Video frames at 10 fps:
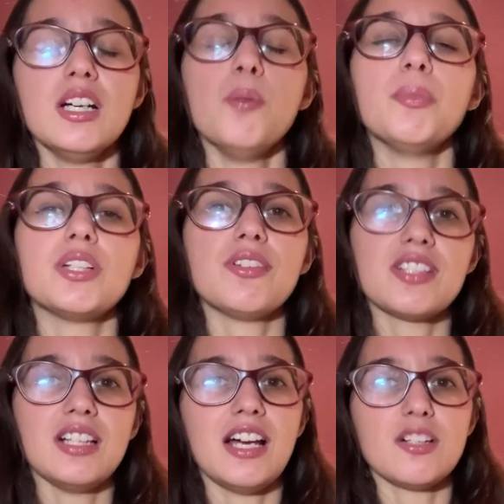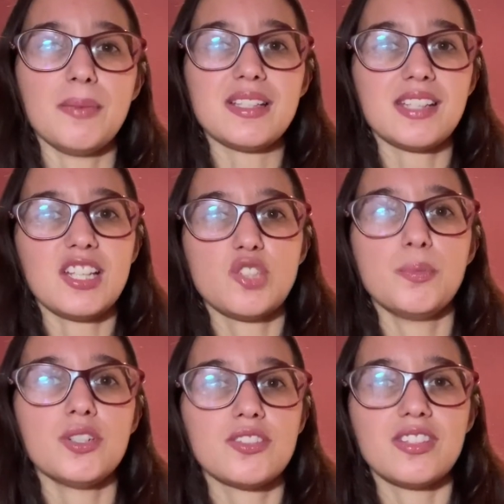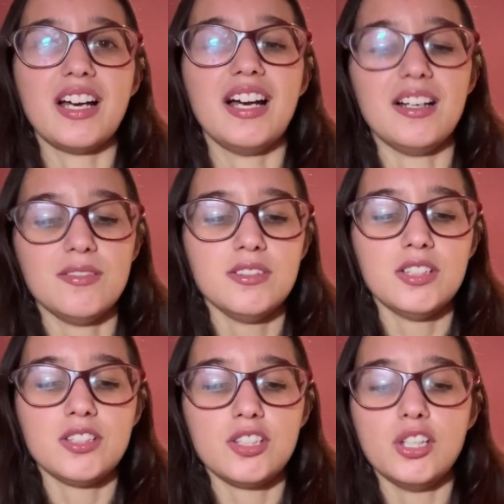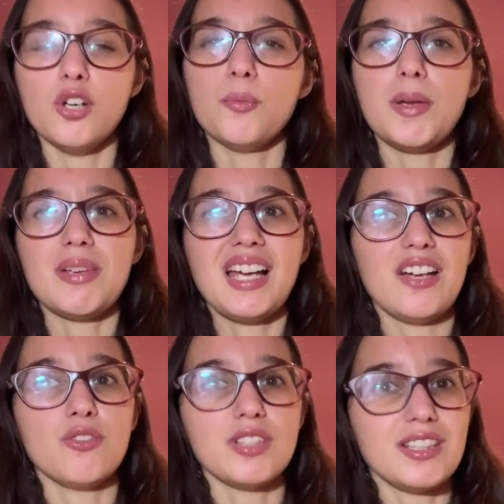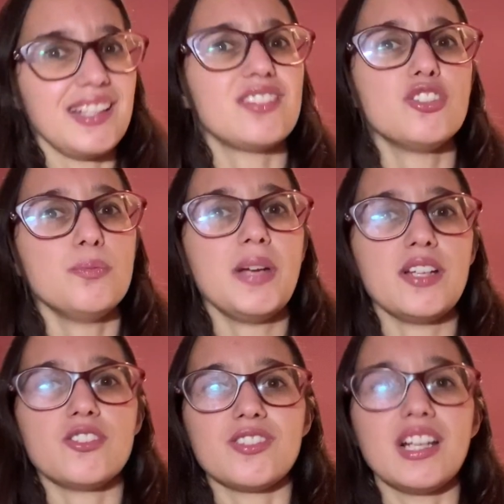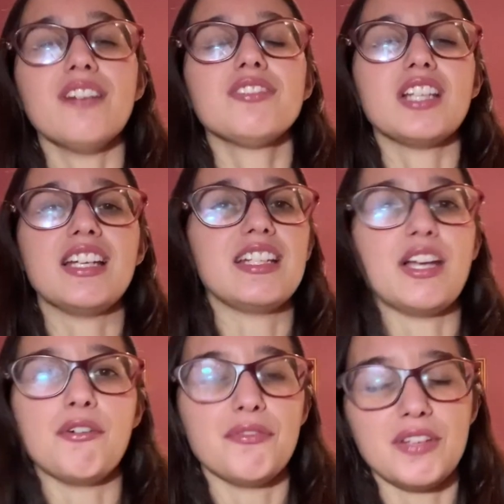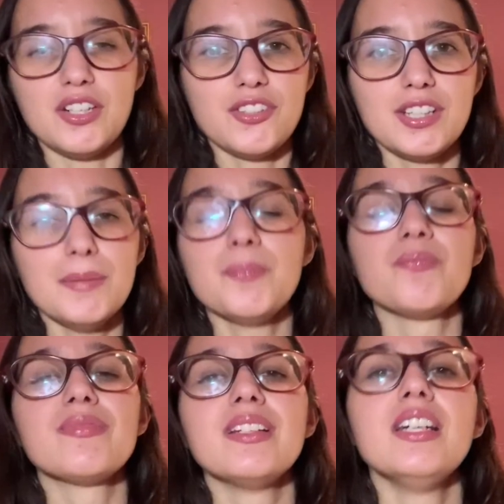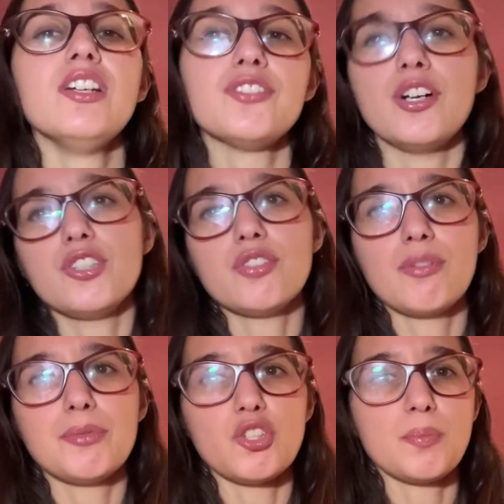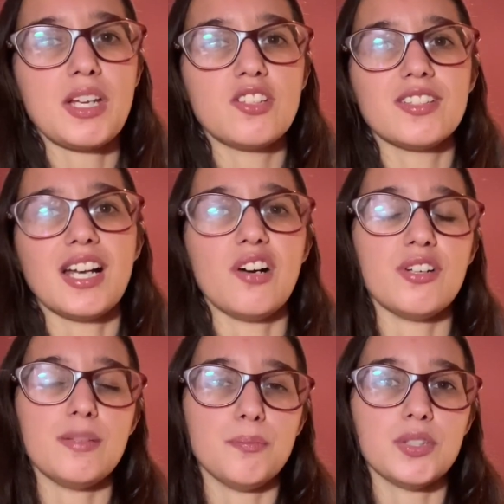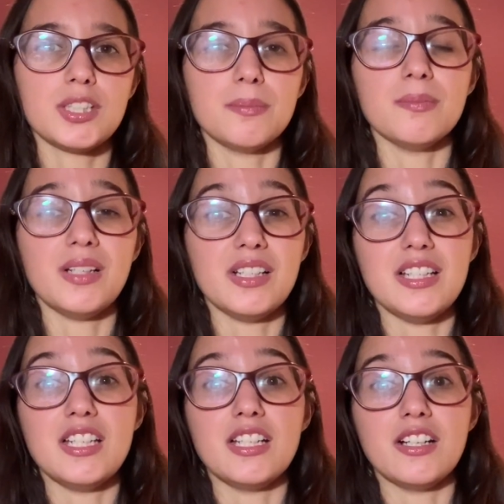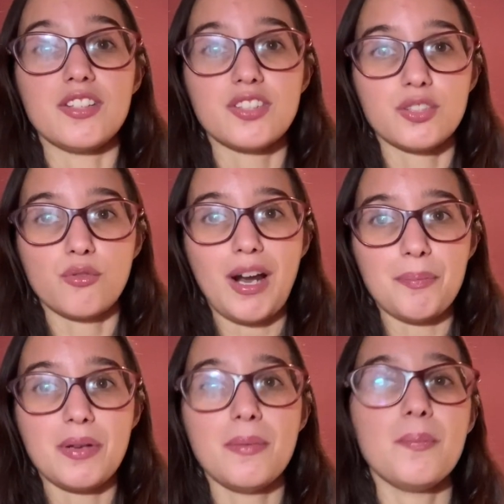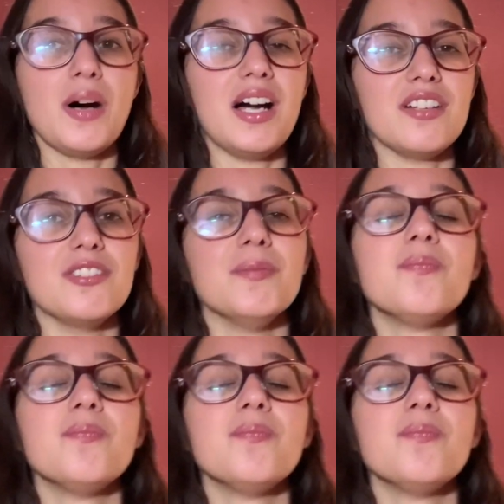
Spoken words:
But there was a lot of my sketchbooks that, you know, maybe had only like 2 pages left and I never finished them. So I just ripped those pages out and put them in a scrap pile.